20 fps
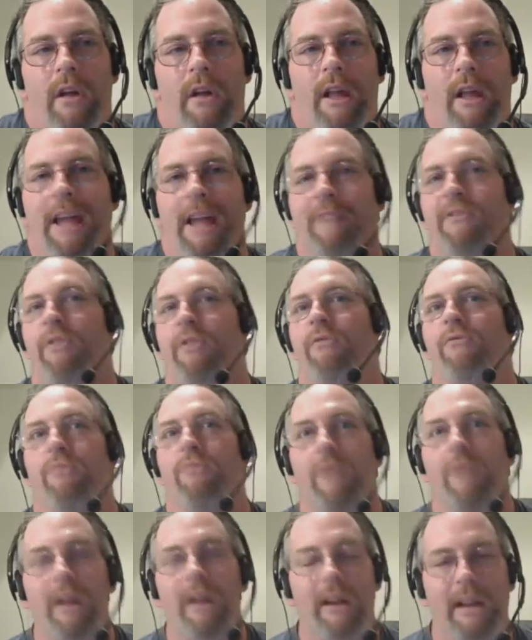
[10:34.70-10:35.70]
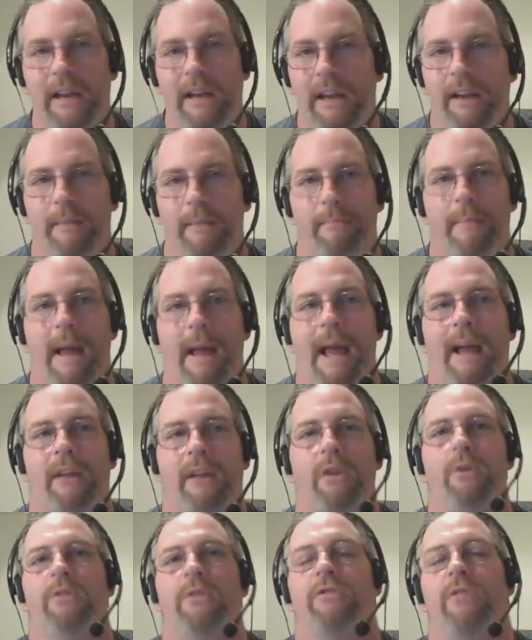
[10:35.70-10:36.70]
So if you really need it
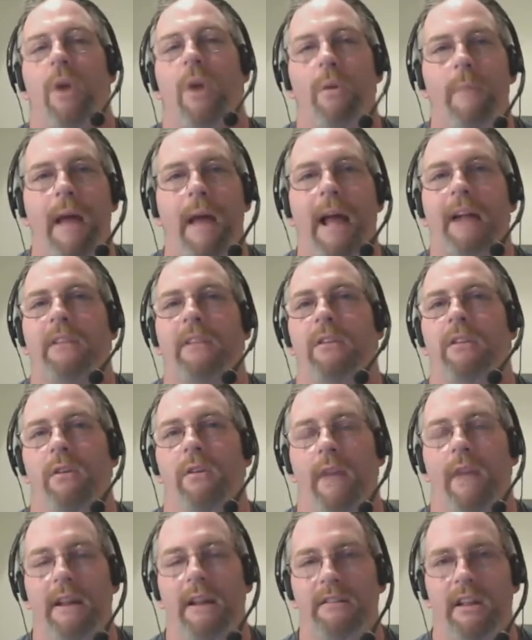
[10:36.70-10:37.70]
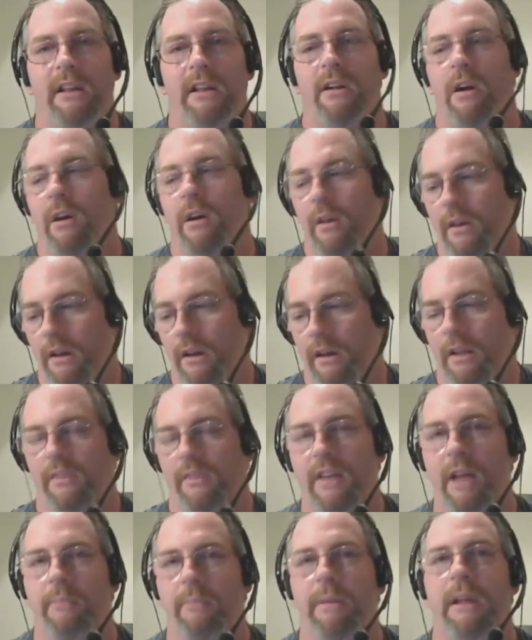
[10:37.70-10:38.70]
back, you just go back to your SD card, click
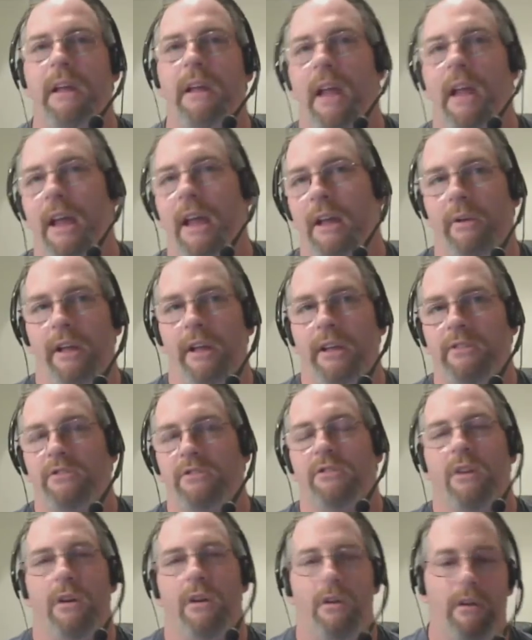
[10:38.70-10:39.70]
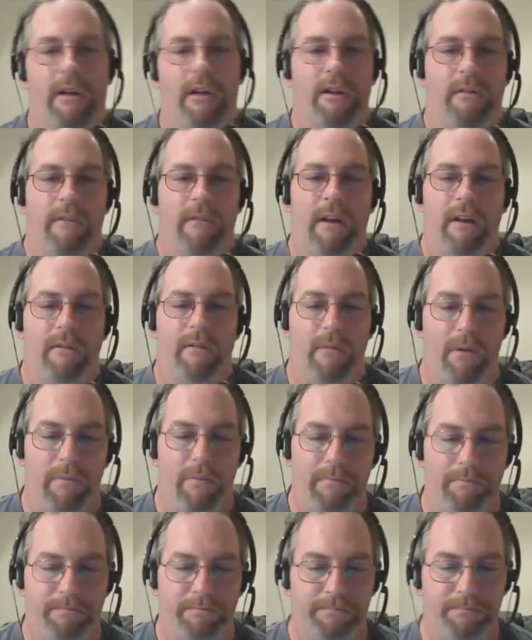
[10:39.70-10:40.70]
the APK, it will install, and you're ready to
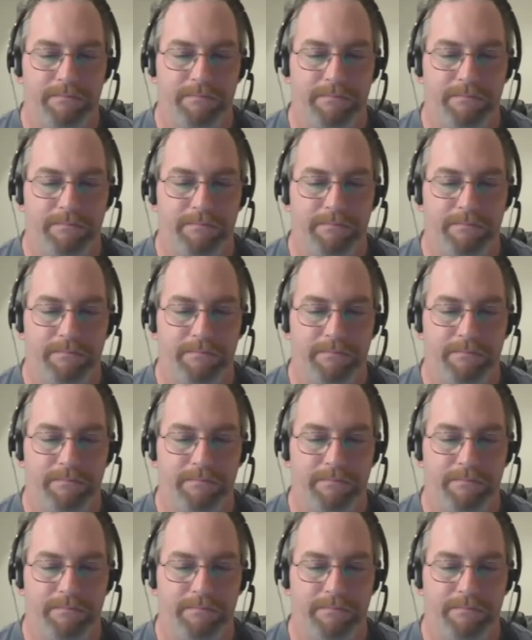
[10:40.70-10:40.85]
roll.